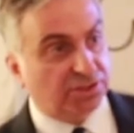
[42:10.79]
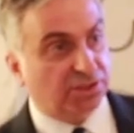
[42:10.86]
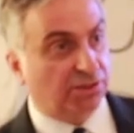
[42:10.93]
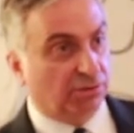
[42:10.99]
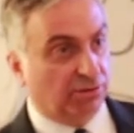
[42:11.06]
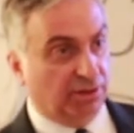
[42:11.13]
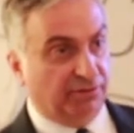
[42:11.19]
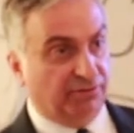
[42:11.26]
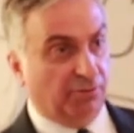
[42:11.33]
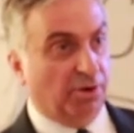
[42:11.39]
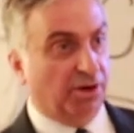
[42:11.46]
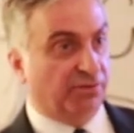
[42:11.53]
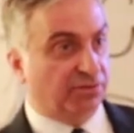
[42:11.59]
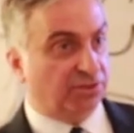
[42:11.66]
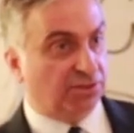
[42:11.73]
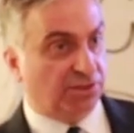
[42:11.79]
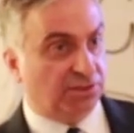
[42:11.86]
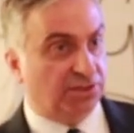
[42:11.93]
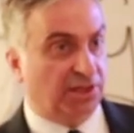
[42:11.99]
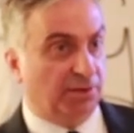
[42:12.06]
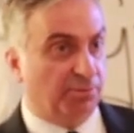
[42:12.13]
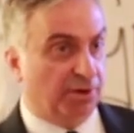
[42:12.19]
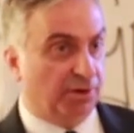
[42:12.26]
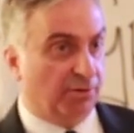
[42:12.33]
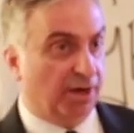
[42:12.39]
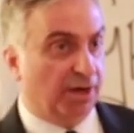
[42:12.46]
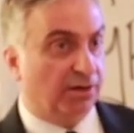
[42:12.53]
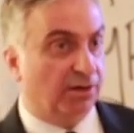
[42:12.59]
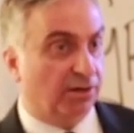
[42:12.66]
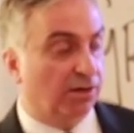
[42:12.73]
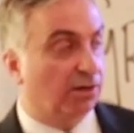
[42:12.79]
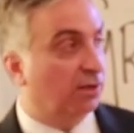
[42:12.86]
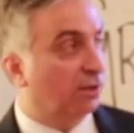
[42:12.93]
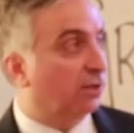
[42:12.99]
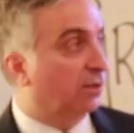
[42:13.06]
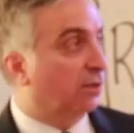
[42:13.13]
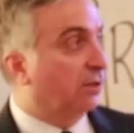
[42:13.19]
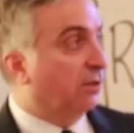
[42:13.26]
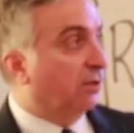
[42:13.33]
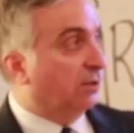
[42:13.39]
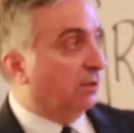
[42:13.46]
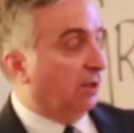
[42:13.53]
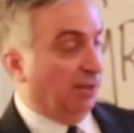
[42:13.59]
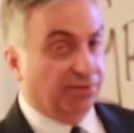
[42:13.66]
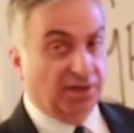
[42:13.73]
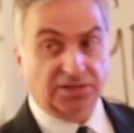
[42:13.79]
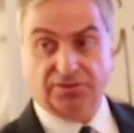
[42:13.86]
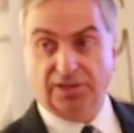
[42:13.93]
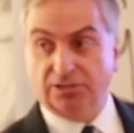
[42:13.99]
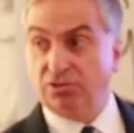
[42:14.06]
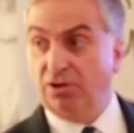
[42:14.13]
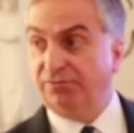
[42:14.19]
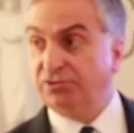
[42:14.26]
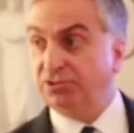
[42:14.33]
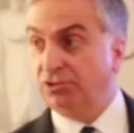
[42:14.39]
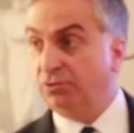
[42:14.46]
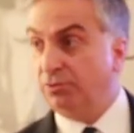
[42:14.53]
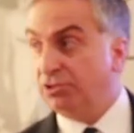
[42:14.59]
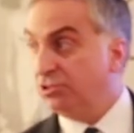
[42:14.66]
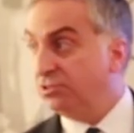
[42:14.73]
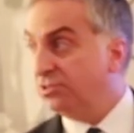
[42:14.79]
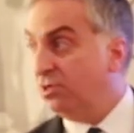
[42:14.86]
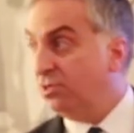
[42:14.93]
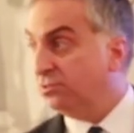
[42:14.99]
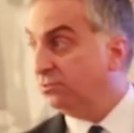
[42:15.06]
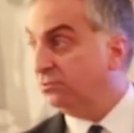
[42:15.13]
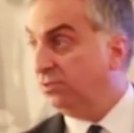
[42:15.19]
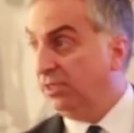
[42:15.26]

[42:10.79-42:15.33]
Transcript: skill that every one of us needs to get better at. Uh, thanks for that. Time for two questions, guys.